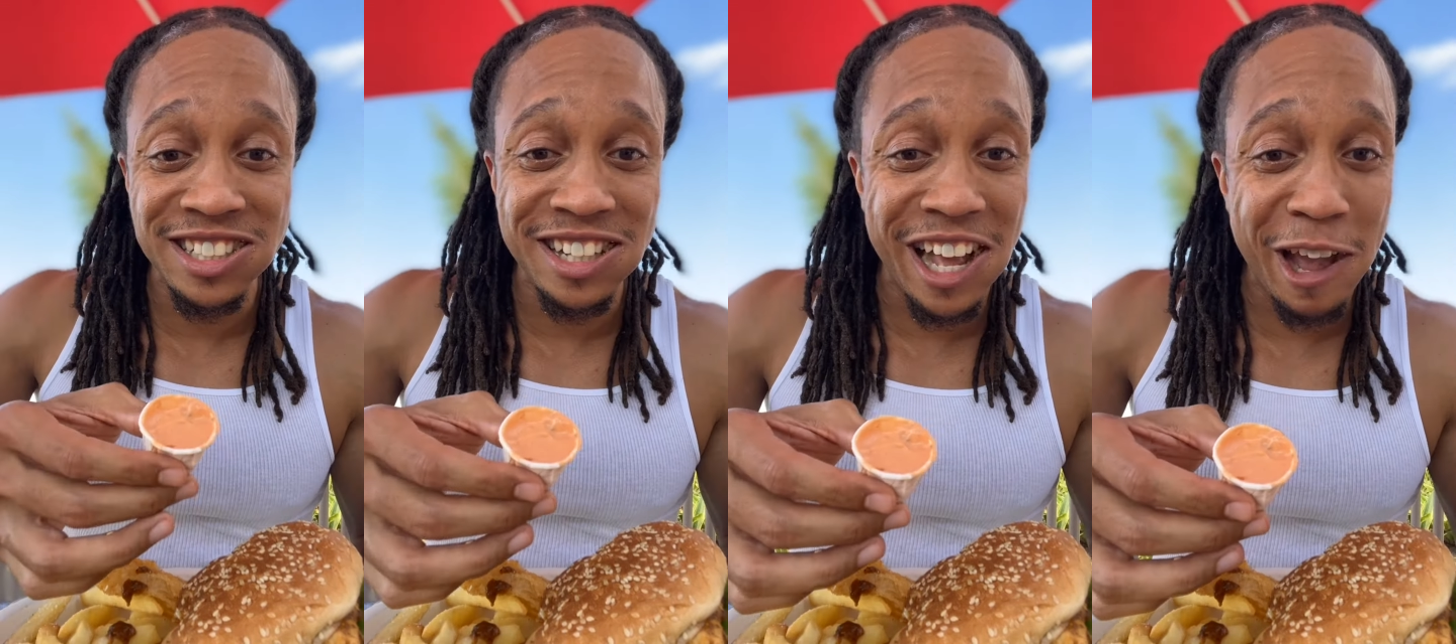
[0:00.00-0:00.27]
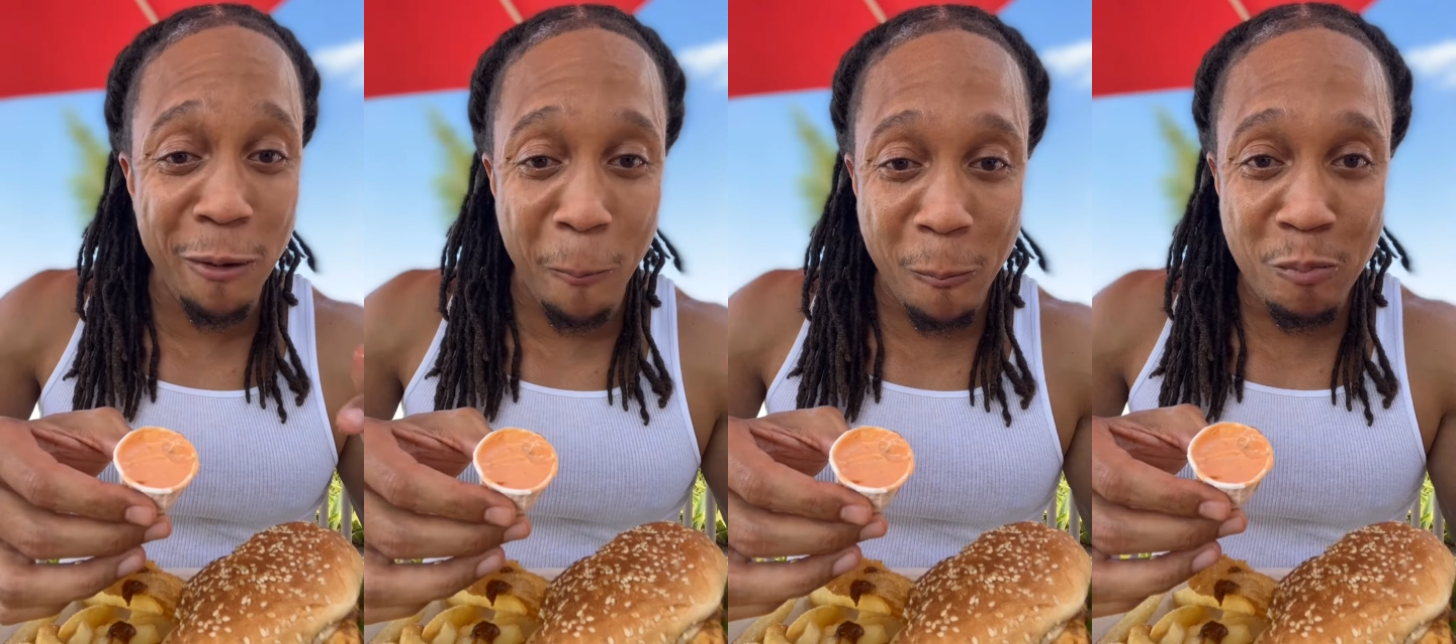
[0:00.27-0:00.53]

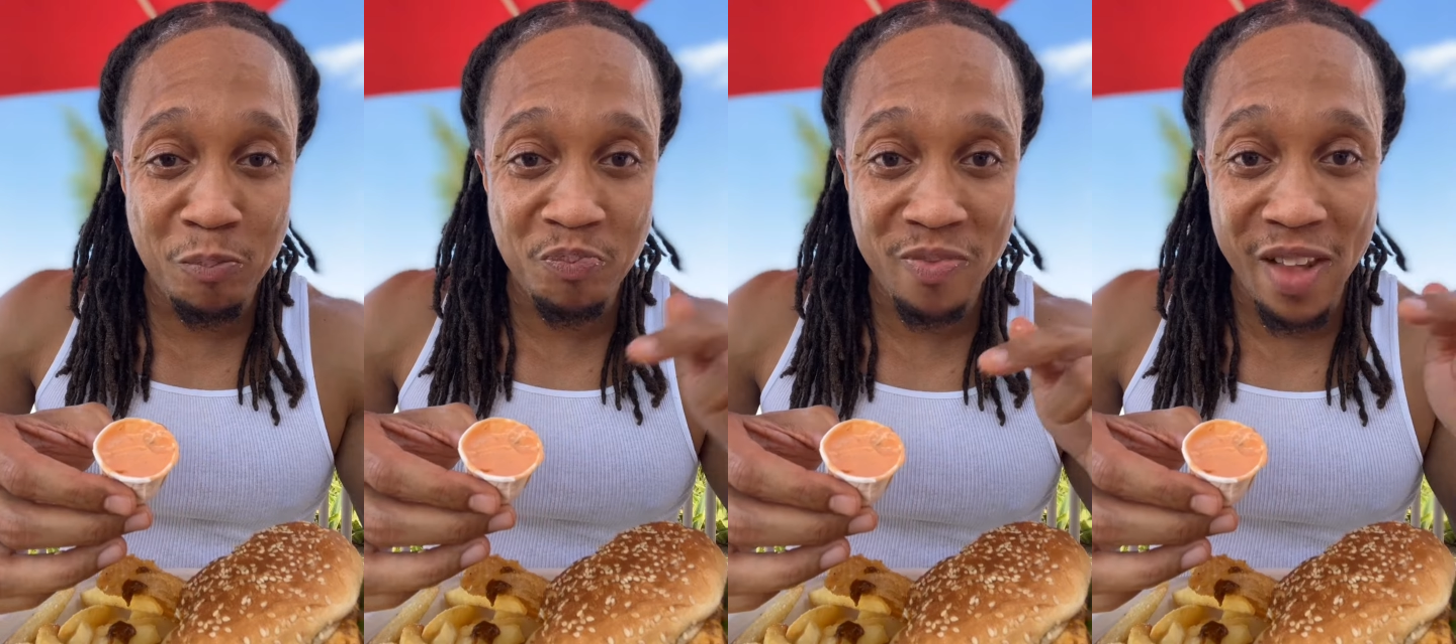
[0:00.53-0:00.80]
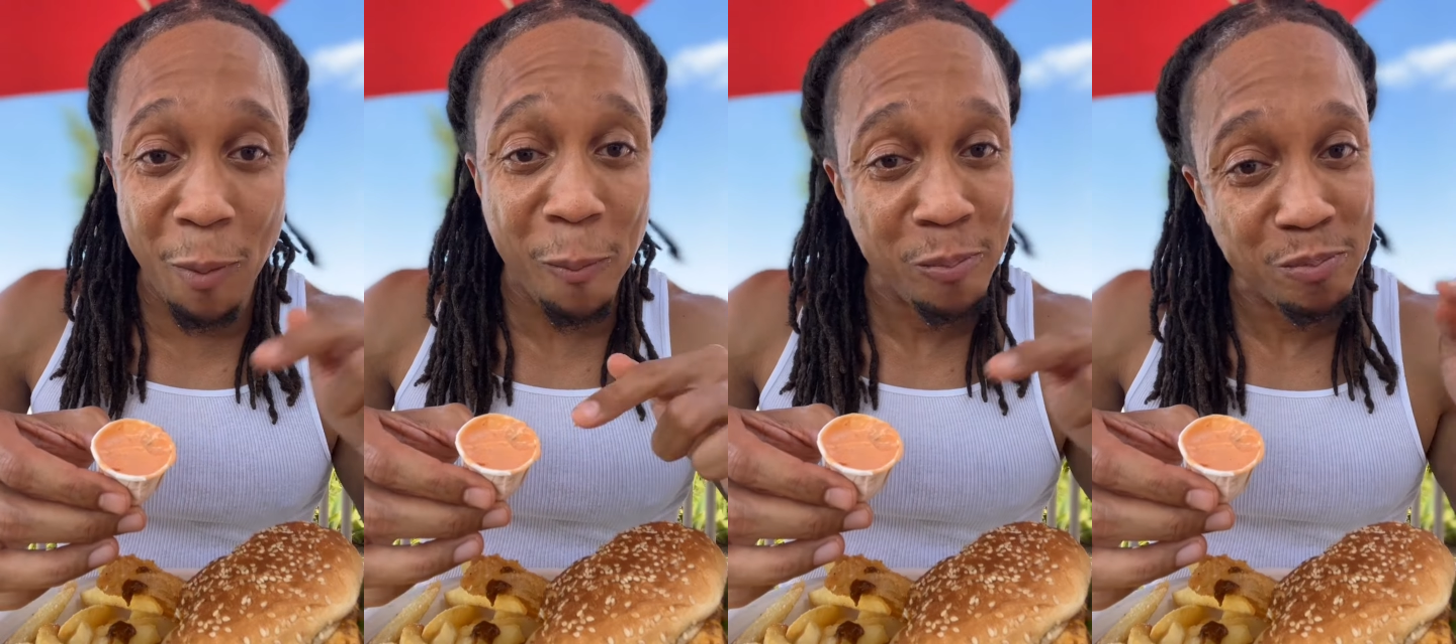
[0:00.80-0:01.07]
like,
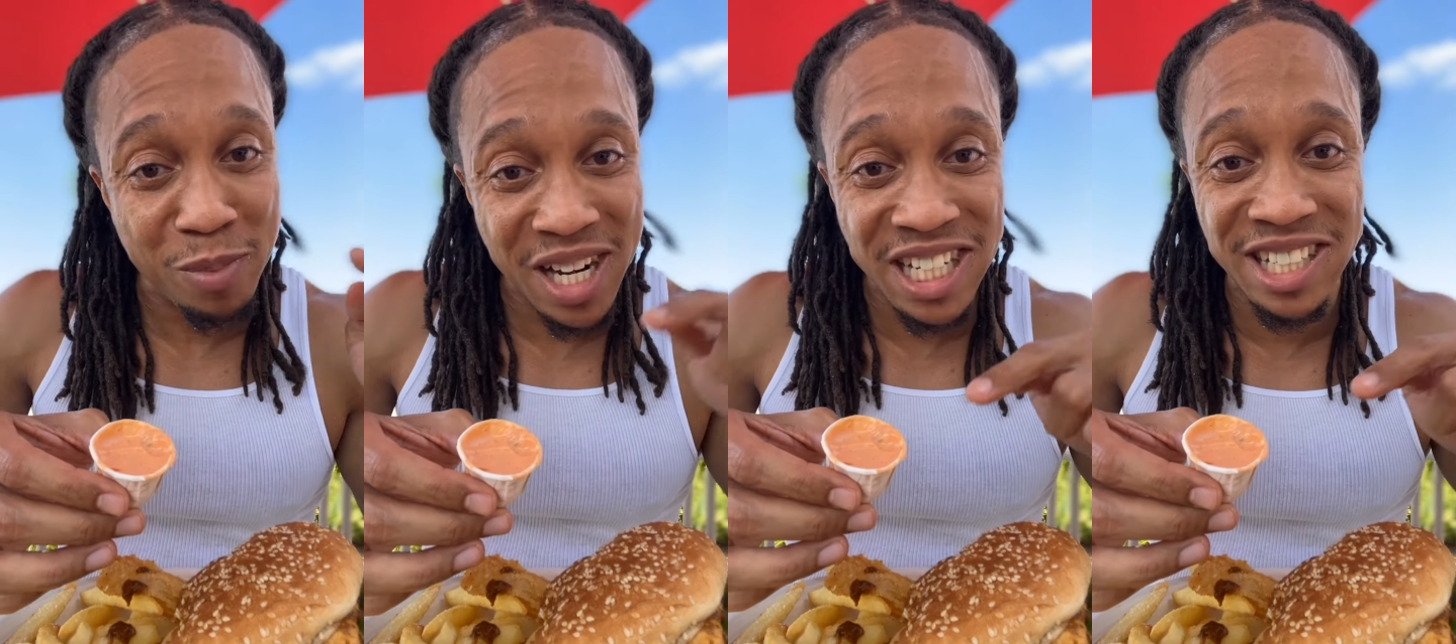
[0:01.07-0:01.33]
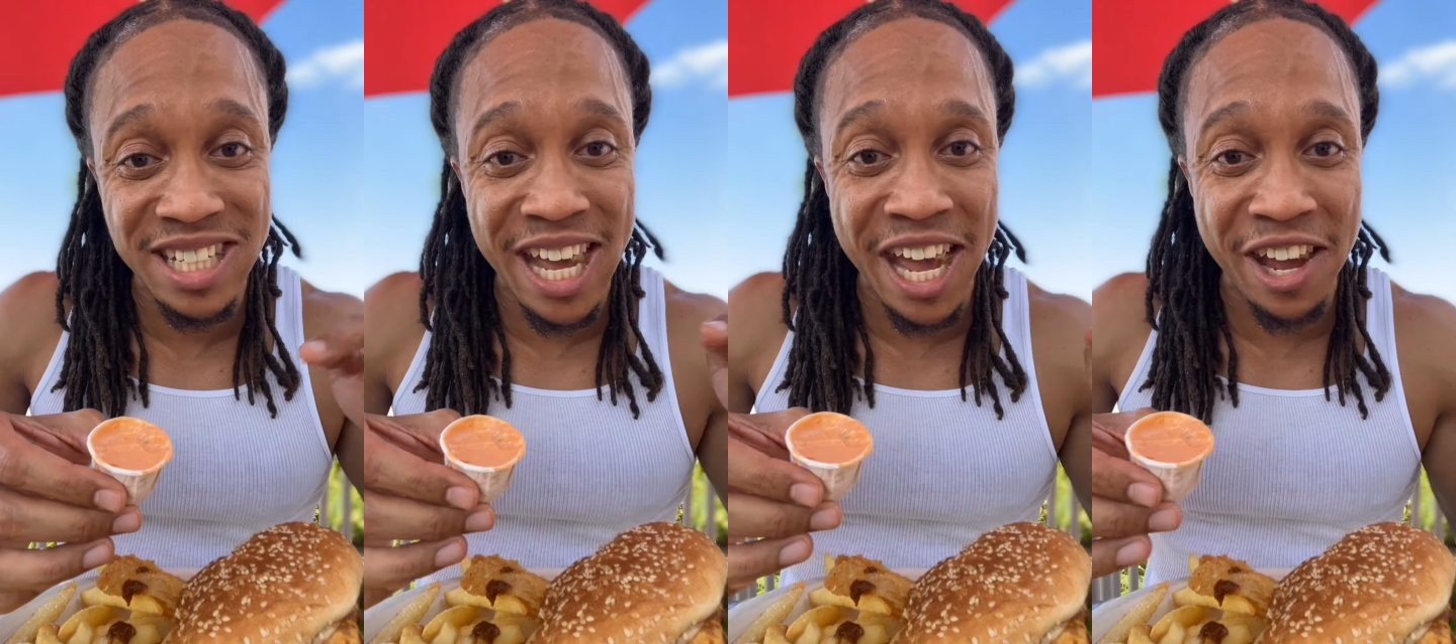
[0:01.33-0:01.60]
but
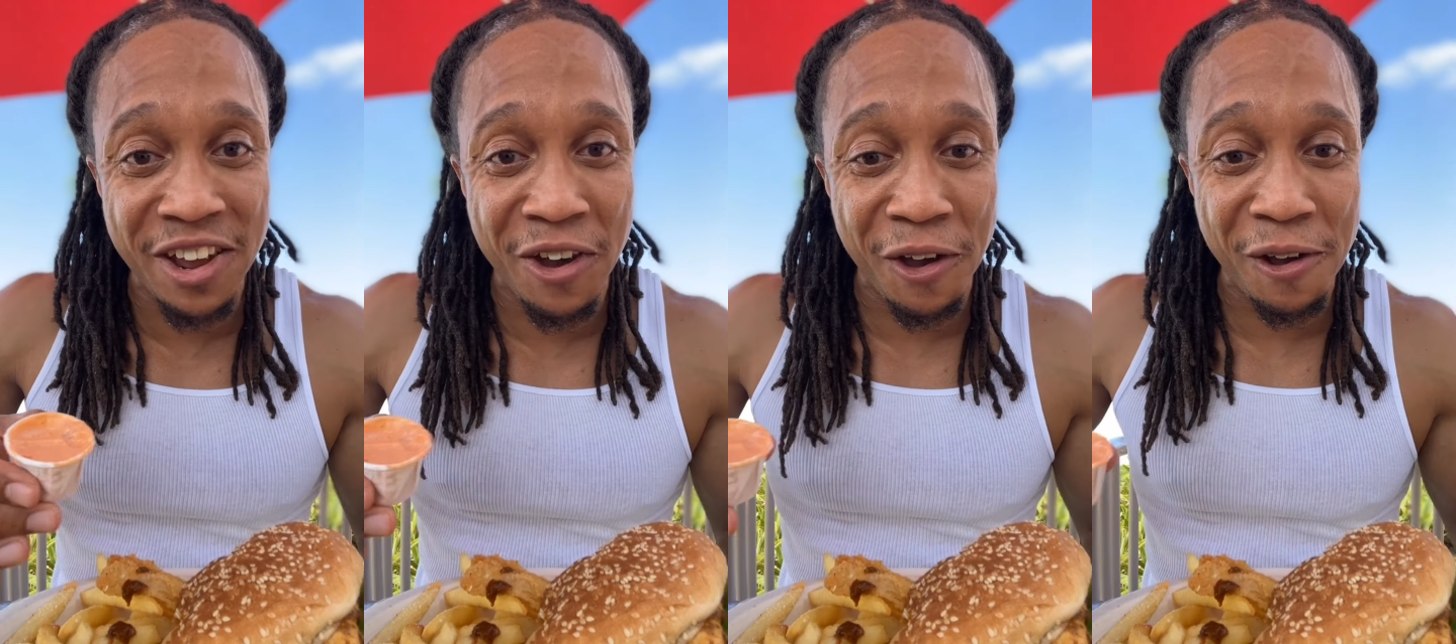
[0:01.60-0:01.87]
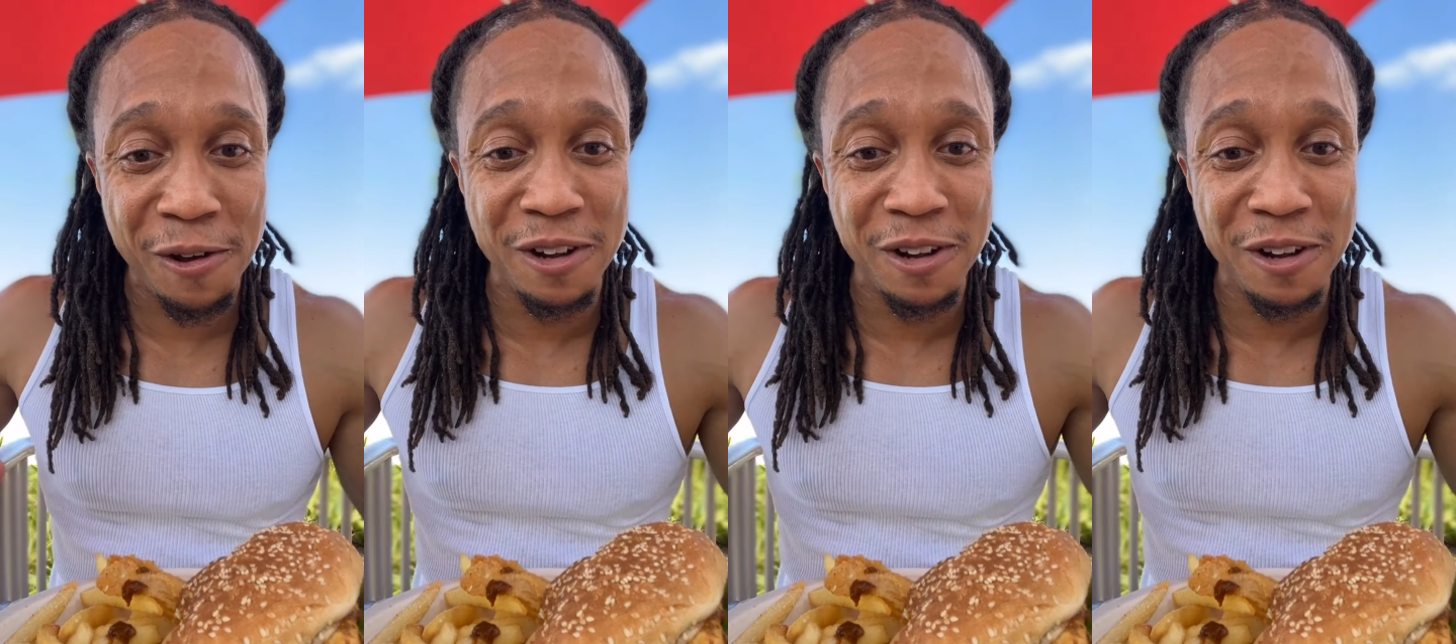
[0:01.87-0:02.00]
it's that, y'all.